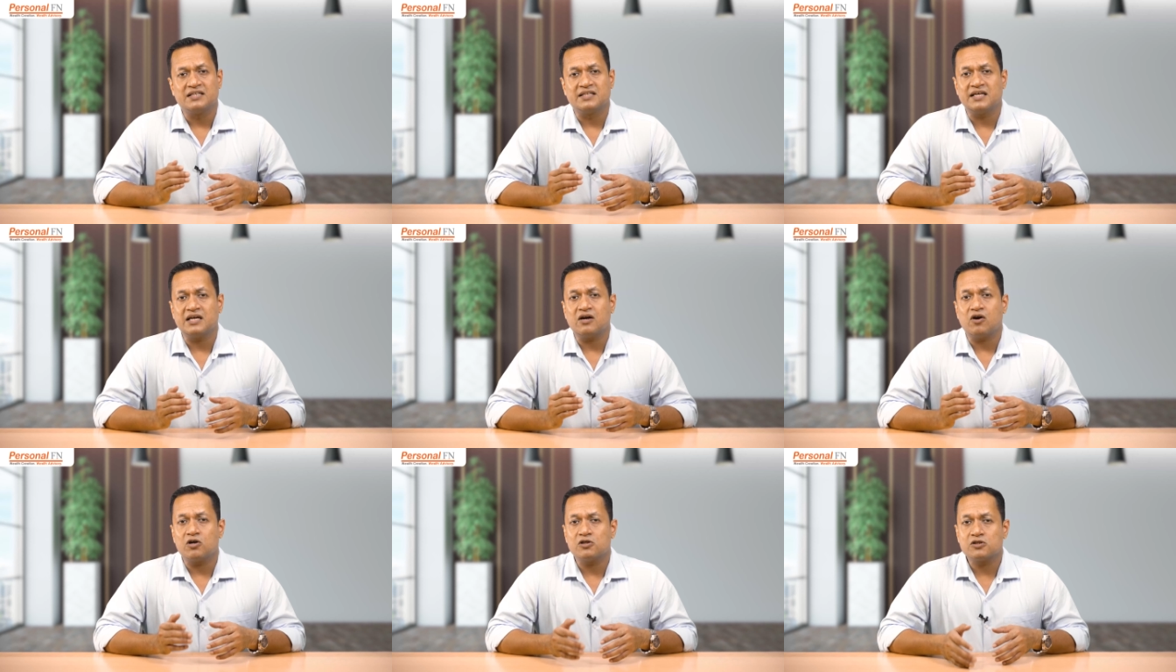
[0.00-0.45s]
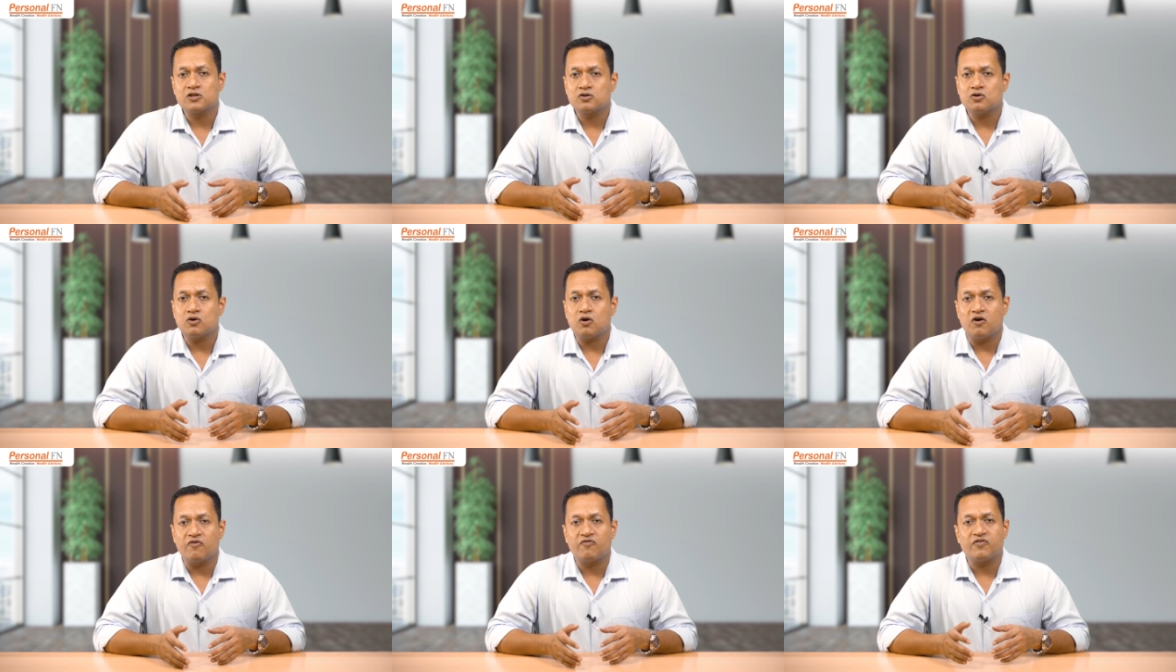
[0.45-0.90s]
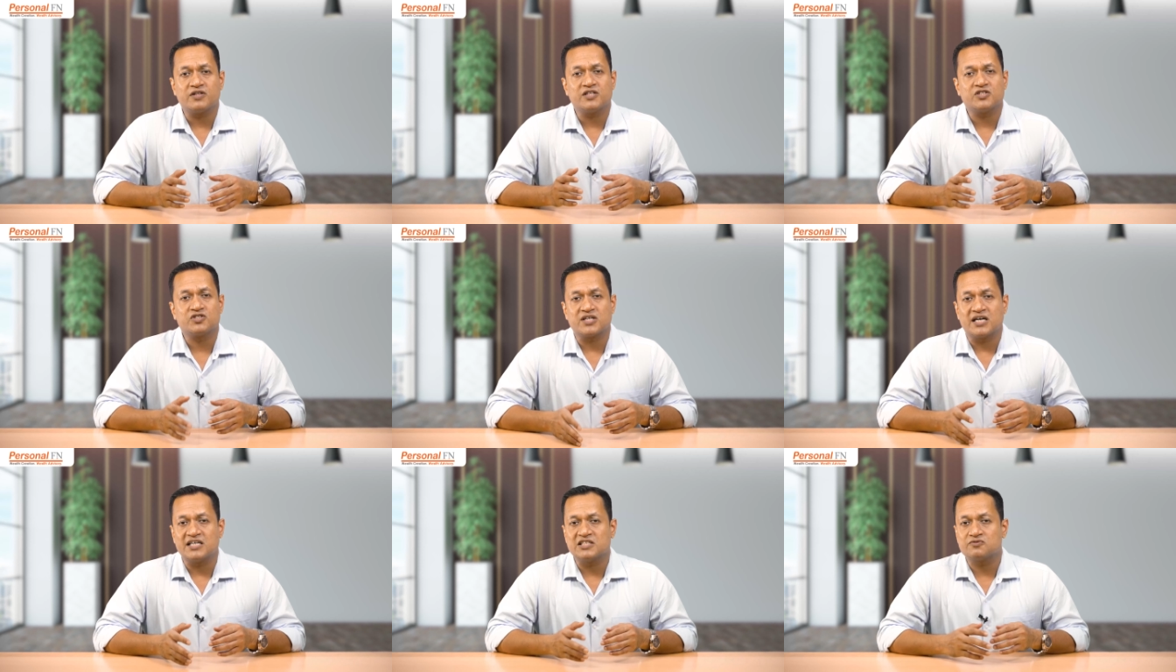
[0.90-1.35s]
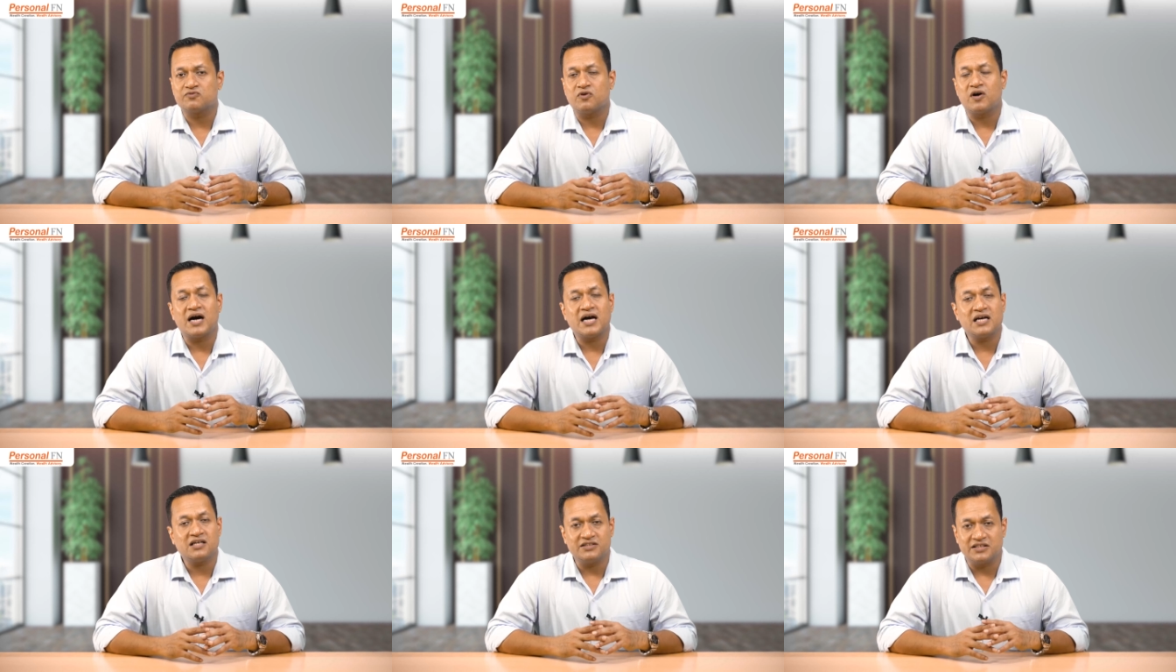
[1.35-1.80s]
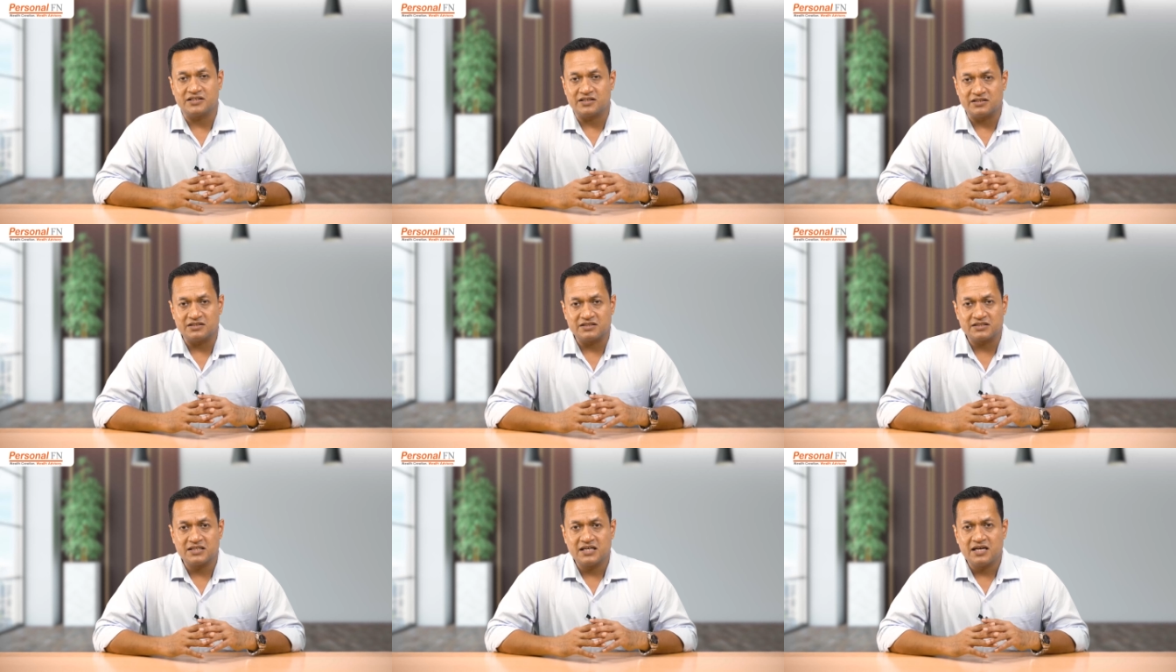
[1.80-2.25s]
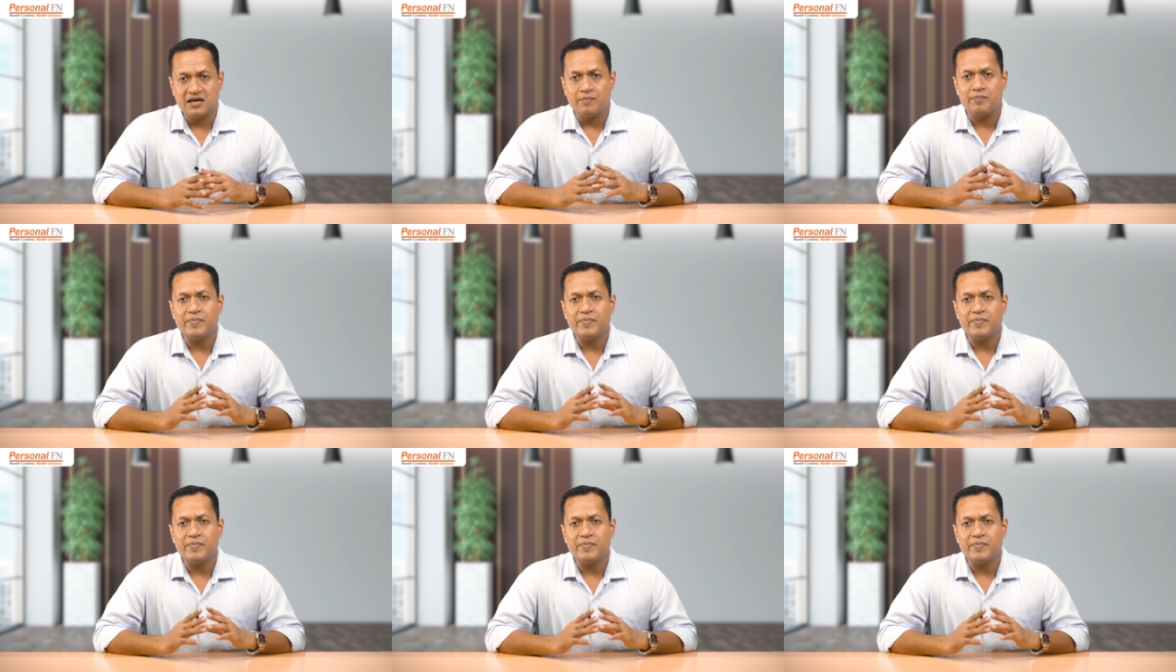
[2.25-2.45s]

they also offer the chance for higher returns,